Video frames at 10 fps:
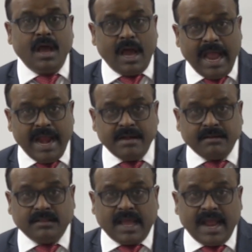and
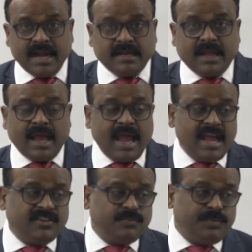that
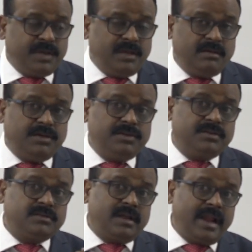has been
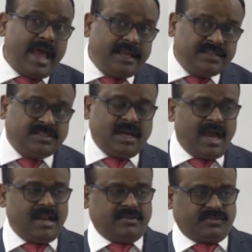digitalized
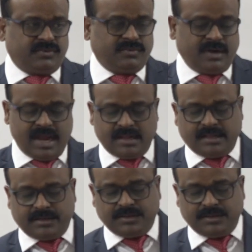also, and the